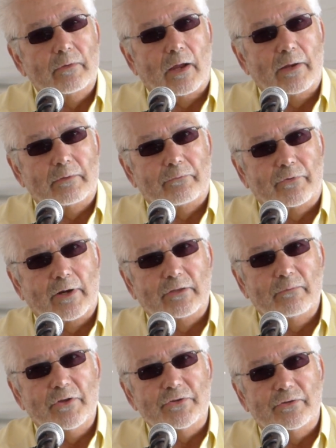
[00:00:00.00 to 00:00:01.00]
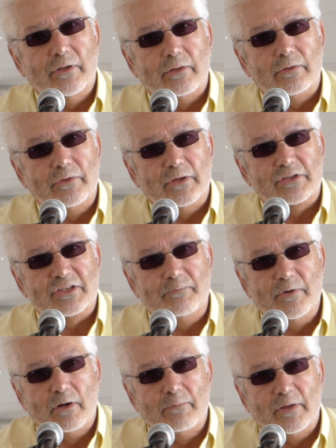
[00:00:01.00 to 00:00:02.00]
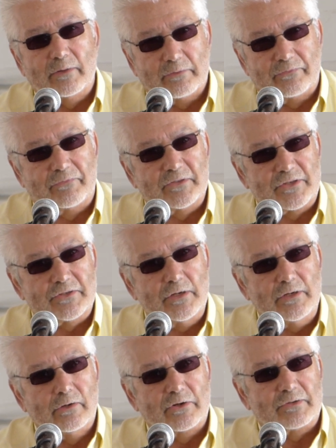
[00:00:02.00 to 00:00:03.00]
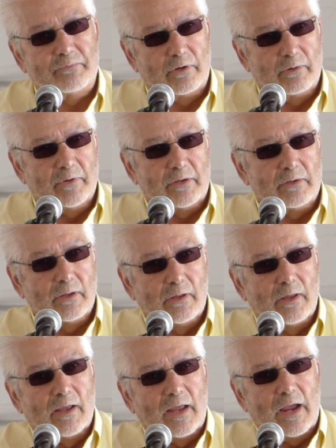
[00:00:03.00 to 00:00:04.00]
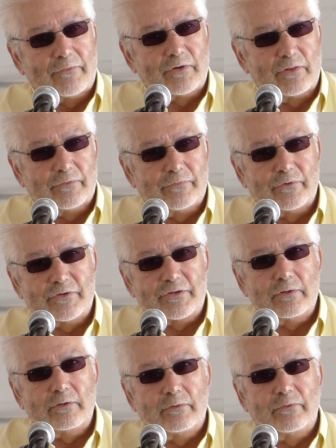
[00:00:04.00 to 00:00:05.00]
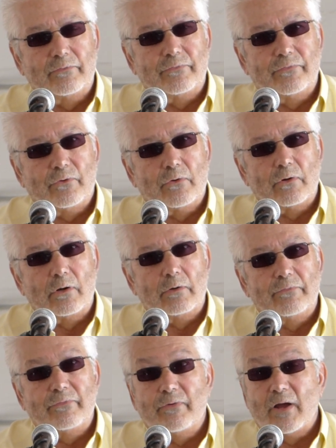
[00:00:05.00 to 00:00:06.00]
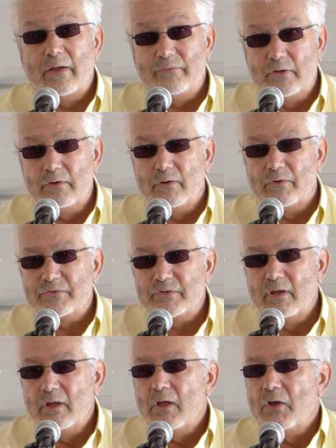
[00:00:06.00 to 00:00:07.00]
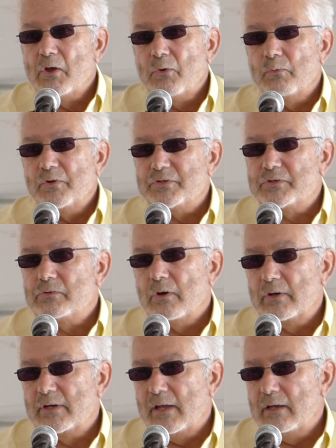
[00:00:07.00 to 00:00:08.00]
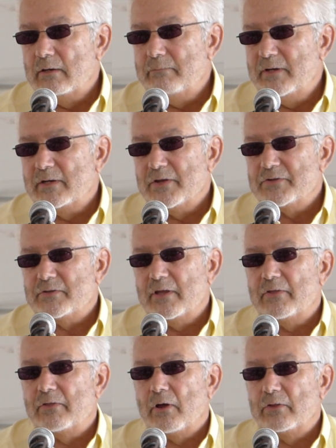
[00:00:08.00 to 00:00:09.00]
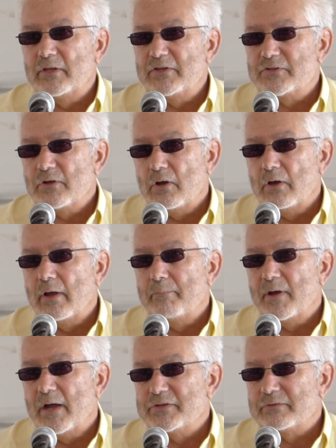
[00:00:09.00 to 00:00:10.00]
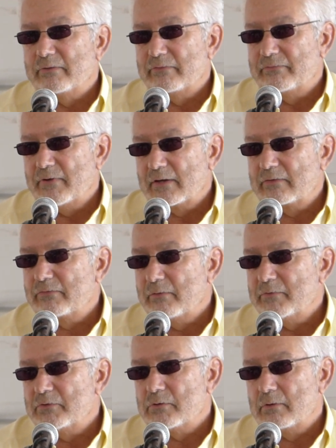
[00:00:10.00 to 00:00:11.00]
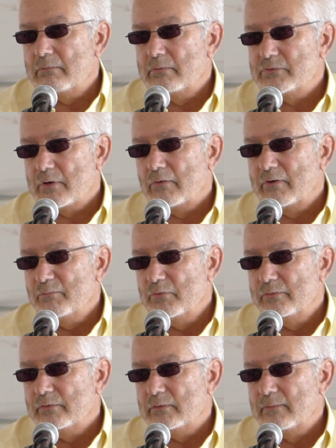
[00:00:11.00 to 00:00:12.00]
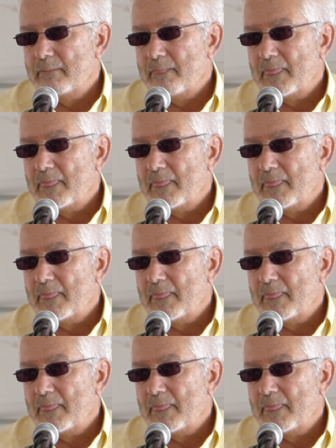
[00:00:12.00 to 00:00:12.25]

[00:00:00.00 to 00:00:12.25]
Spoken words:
I forgot to mention that the experiment, the 16-year experiment, after the first 4 or 5 years, was truncated because they thought they saw a positive effect from the trout removal.